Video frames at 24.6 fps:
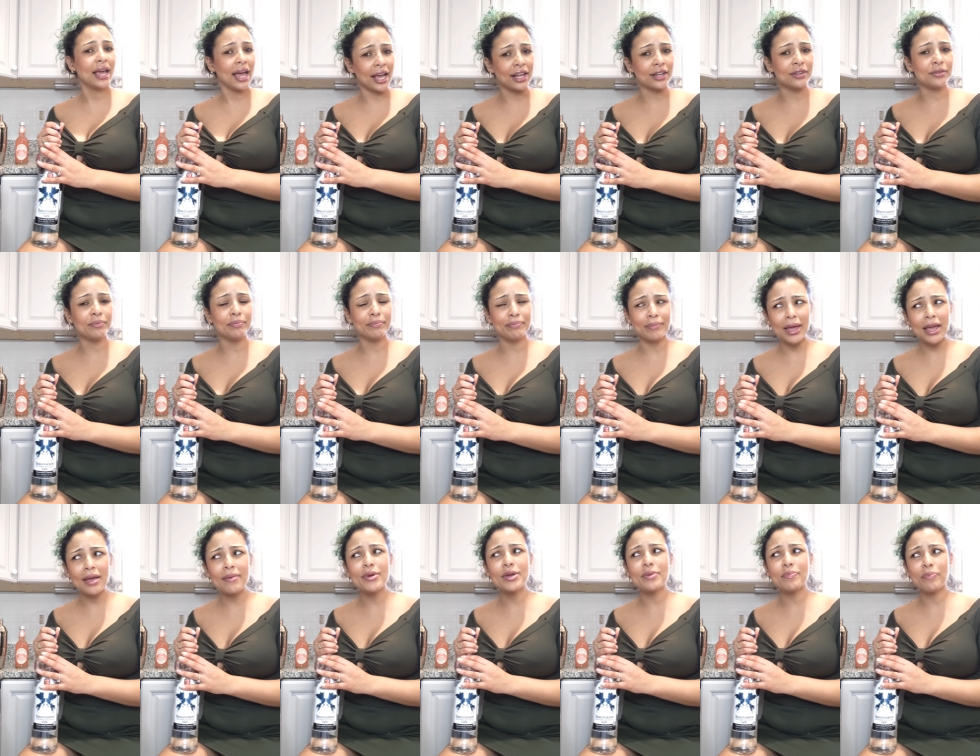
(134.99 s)
and
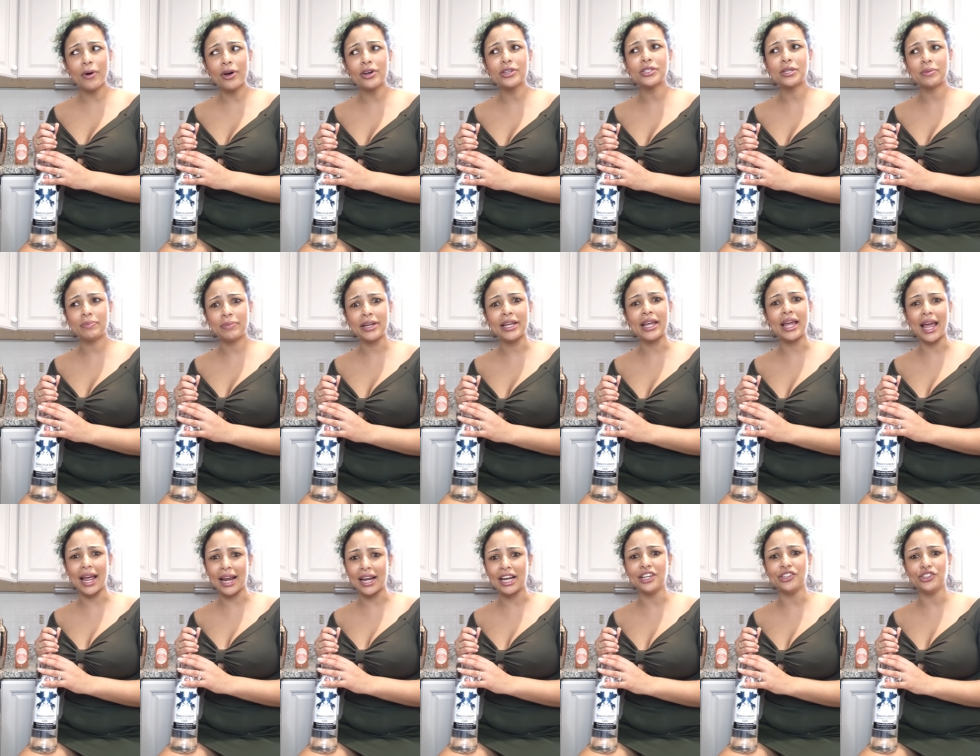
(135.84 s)
maybe
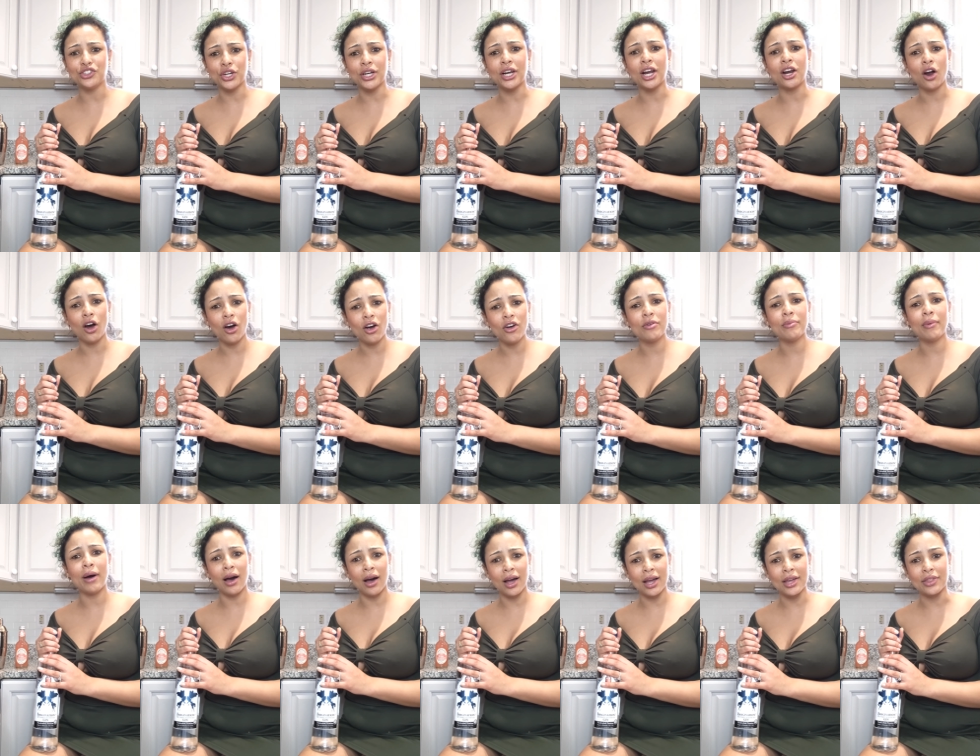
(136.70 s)
possibly any gin at
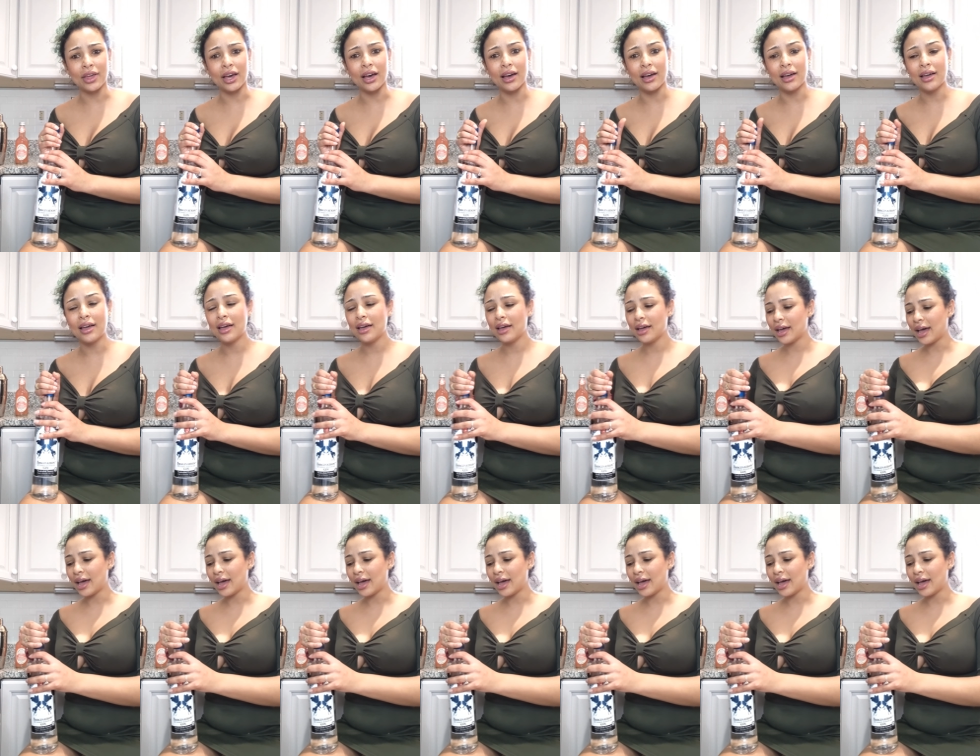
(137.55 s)
home either.